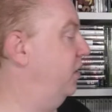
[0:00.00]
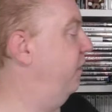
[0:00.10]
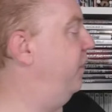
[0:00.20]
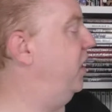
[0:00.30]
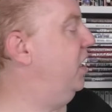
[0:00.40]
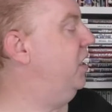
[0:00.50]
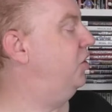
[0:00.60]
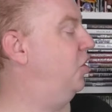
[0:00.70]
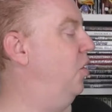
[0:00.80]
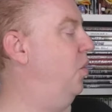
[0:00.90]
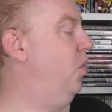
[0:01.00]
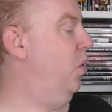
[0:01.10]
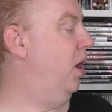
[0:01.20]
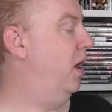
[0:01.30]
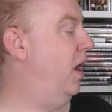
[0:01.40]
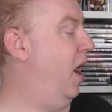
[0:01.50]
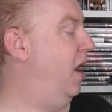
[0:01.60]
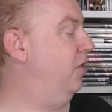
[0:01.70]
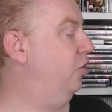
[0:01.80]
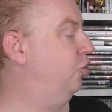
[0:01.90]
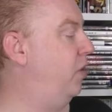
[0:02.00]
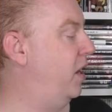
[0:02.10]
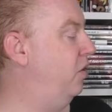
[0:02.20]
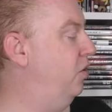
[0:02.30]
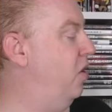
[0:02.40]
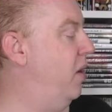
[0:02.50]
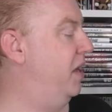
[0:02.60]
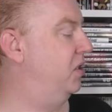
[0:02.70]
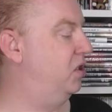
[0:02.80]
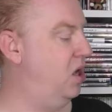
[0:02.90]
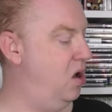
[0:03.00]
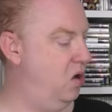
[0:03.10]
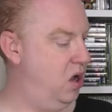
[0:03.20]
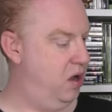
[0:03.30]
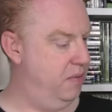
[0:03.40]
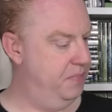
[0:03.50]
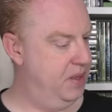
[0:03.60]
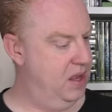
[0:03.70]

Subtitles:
Divinity 2, The Dragon Knight Saga.